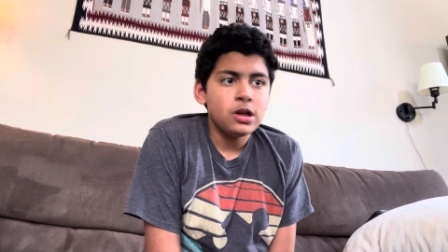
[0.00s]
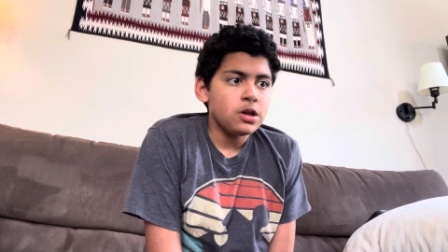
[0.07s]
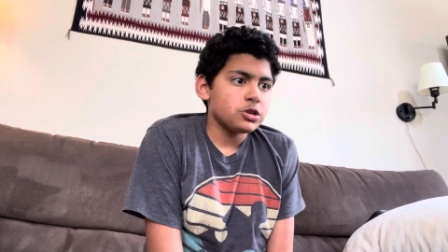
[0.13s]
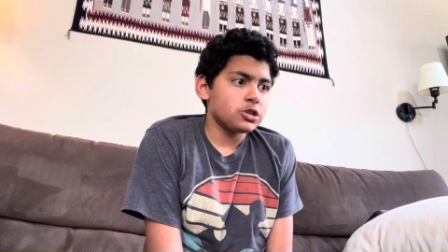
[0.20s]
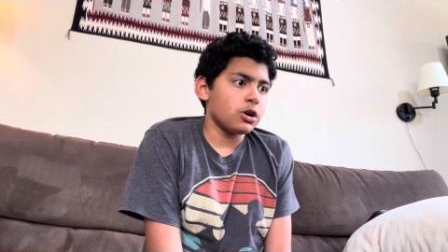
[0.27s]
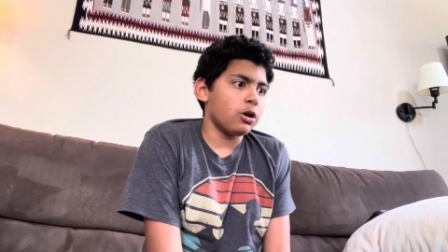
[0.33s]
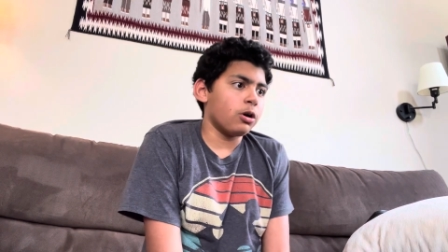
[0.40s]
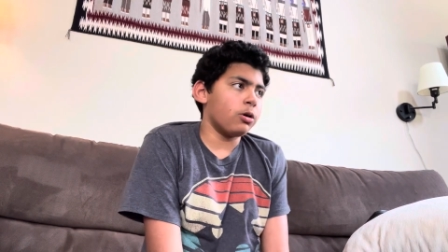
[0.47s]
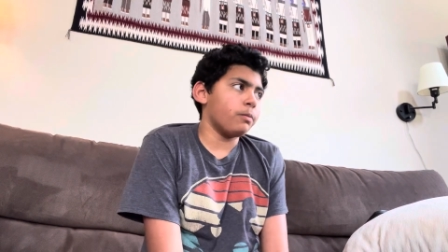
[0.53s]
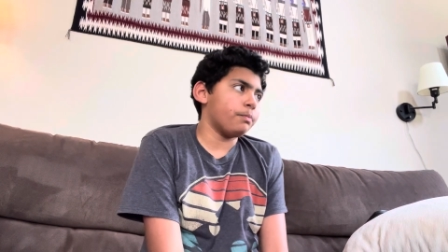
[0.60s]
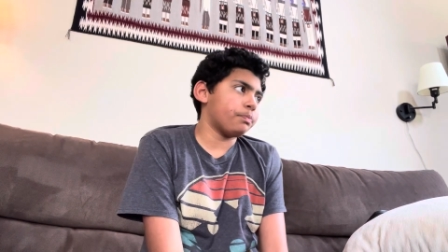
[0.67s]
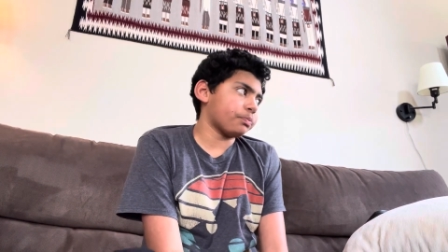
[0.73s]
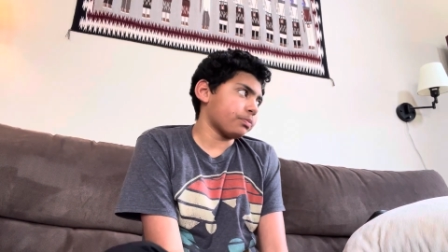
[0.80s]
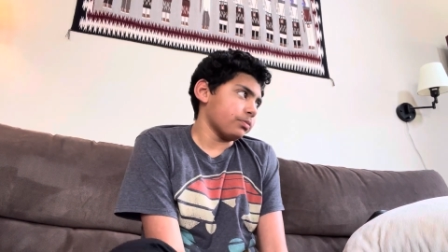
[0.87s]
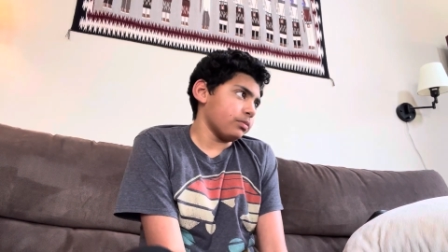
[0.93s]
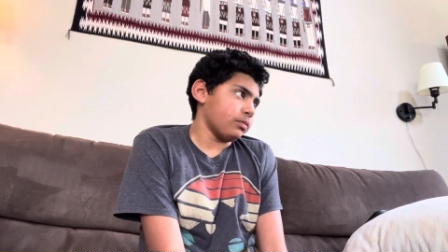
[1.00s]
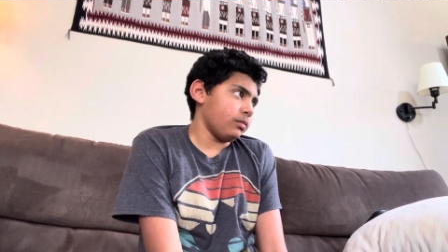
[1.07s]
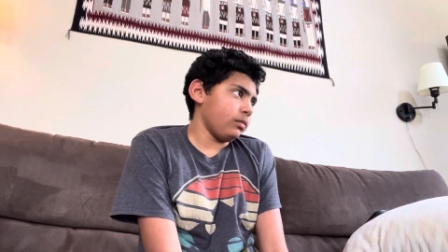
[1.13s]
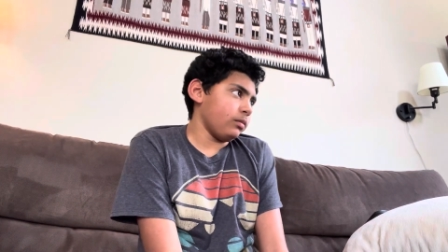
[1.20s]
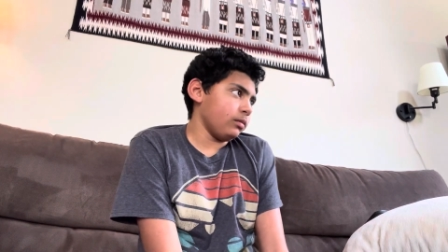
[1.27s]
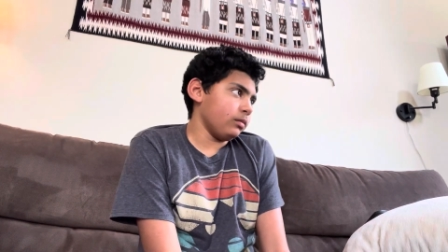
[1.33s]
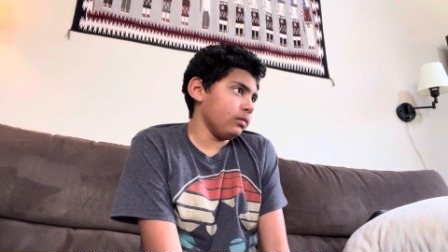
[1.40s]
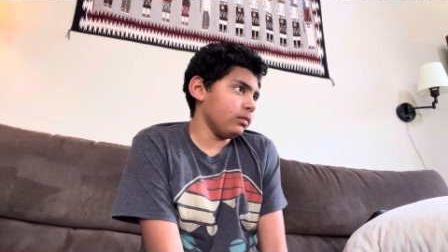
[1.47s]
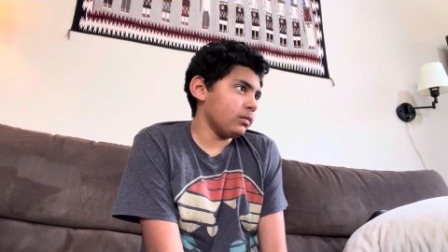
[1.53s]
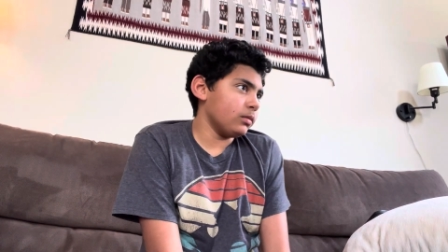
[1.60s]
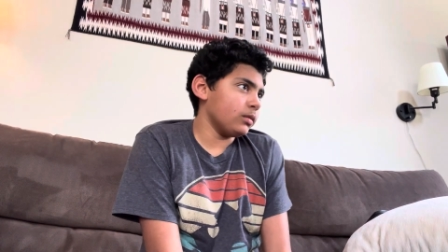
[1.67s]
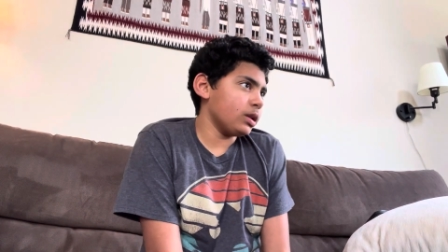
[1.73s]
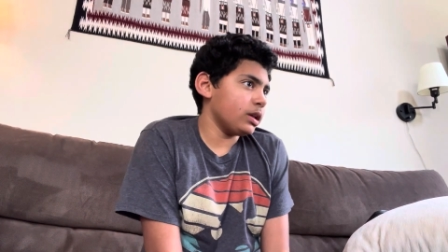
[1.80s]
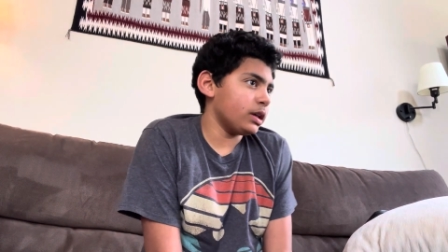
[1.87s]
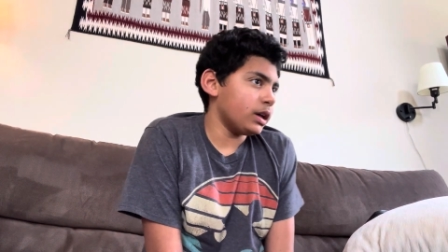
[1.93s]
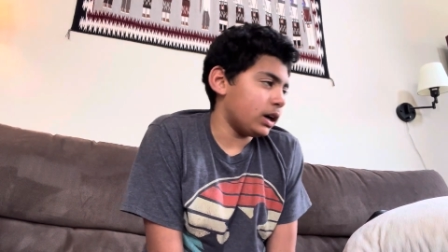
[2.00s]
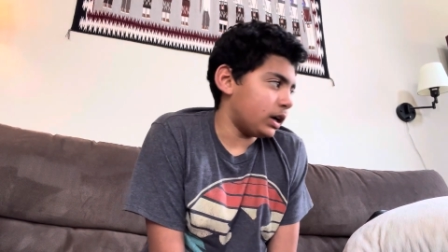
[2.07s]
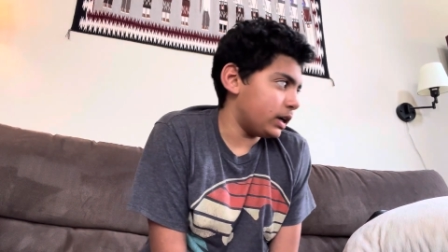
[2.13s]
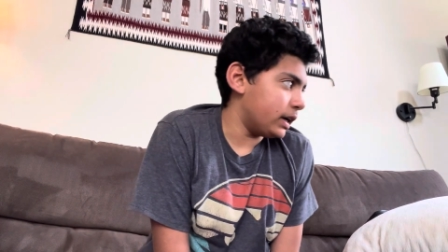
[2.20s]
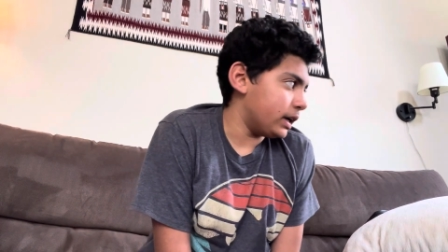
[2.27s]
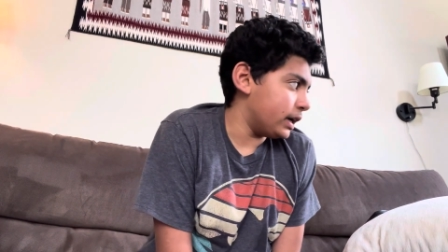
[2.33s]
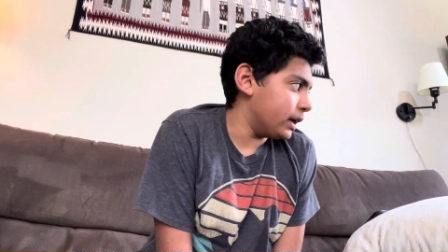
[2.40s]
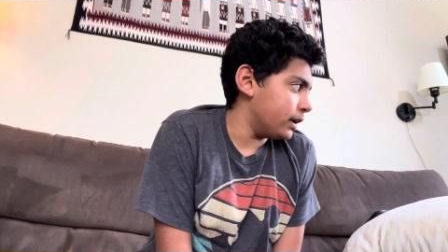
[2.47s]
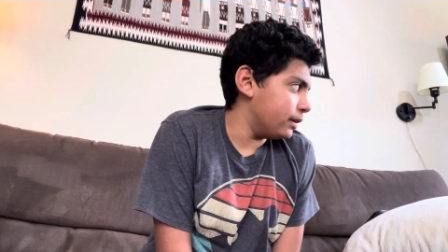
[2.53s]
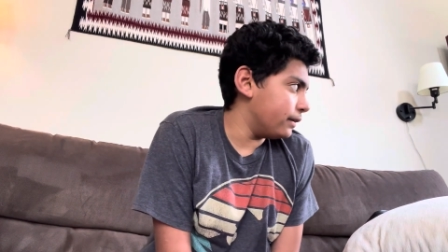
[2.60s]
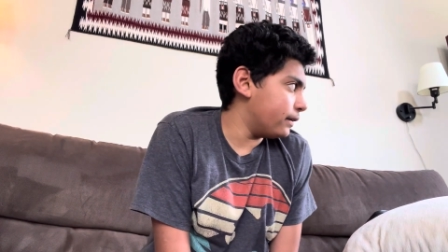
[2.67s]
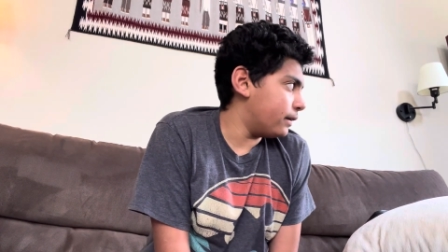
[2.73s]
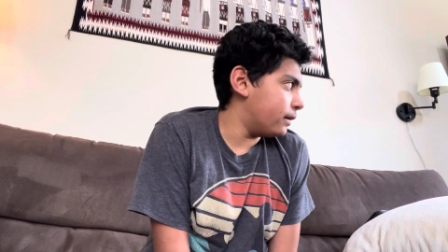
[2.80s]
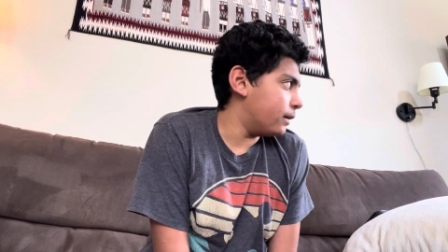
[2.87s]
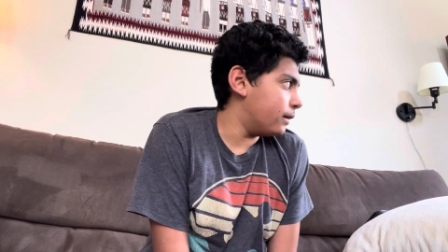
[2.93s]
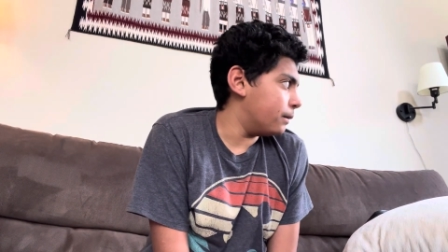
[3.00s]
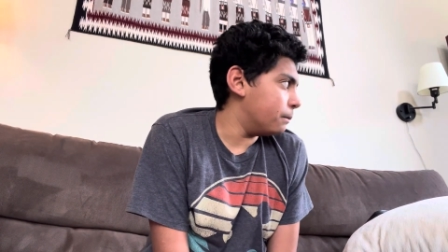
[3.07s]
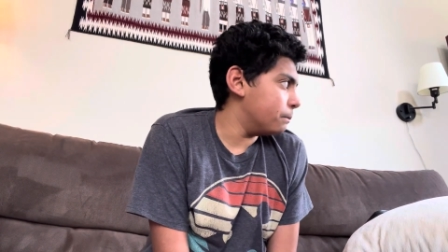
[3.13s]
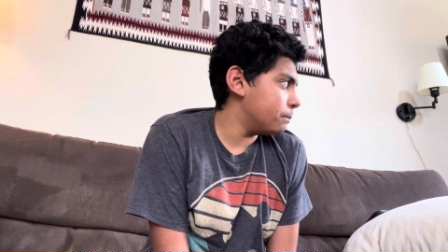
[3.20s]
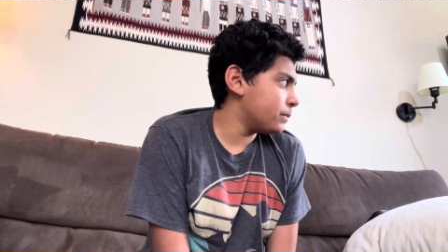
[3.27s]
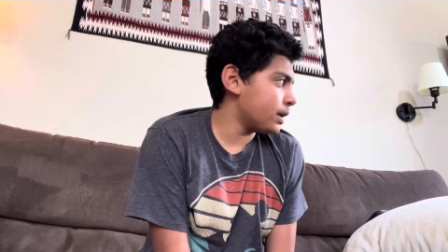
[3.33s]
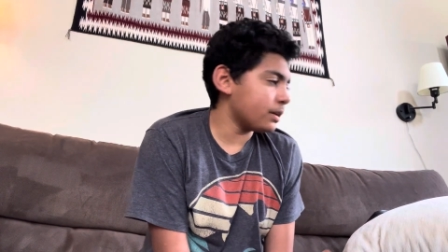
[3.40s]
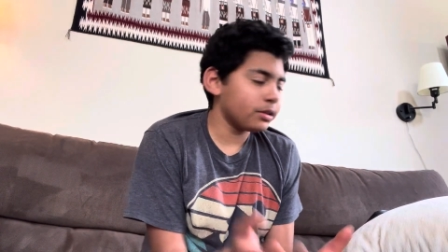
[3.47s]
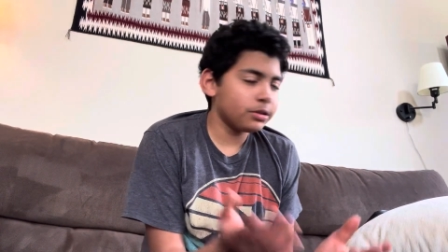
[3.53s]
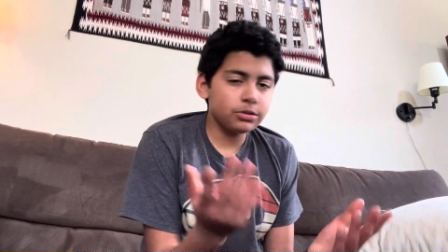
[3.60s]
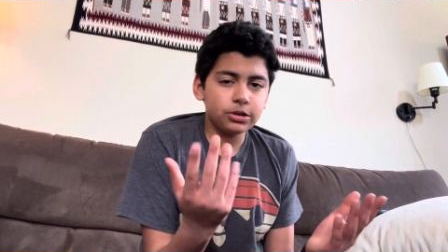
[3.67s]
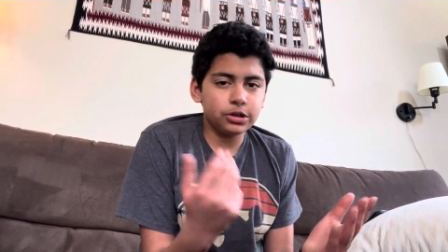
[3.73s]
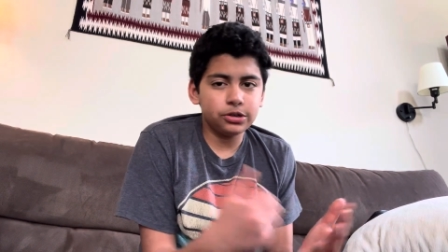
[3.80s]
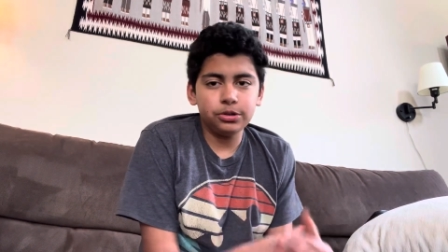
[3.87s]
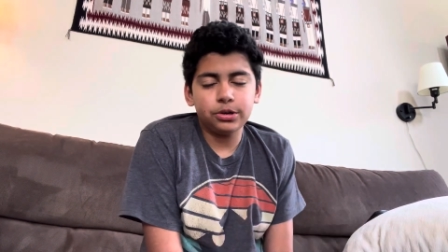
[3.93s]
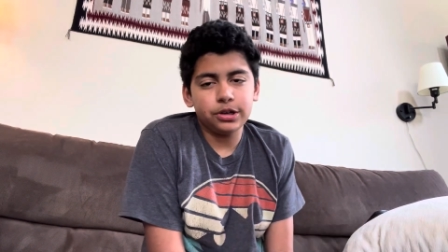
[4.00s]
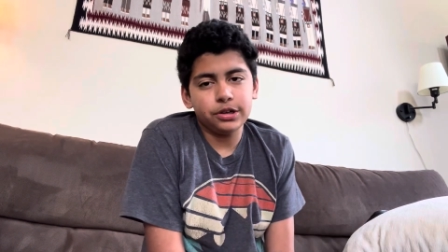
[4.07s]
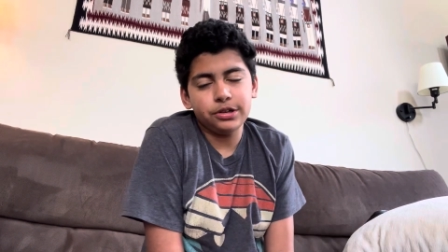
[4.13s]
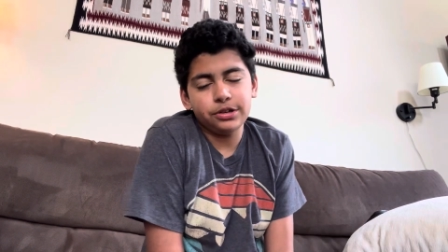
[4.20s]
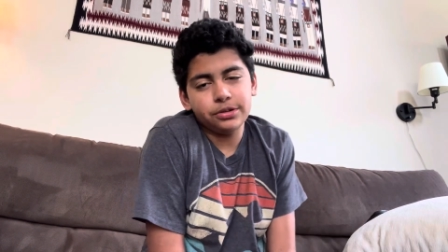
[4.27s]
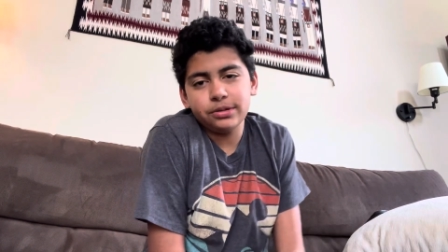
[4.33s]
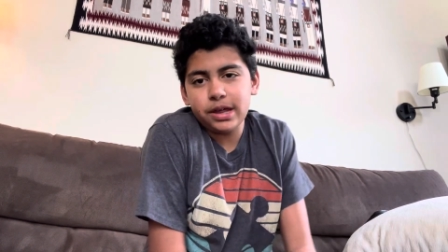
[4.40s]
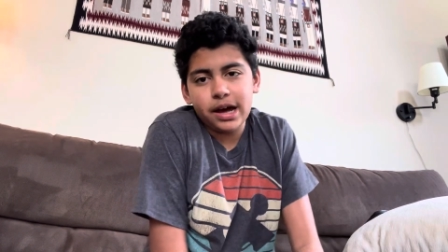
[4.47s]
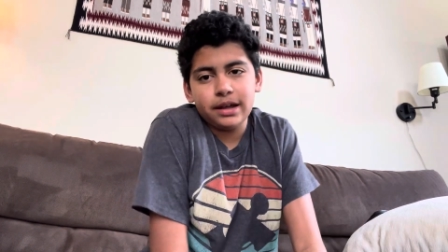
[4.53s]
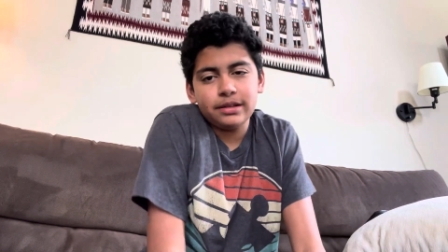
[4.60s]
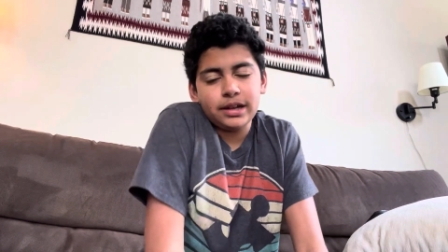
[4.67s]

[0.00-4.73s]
So yeah, and um, that you could you could do that.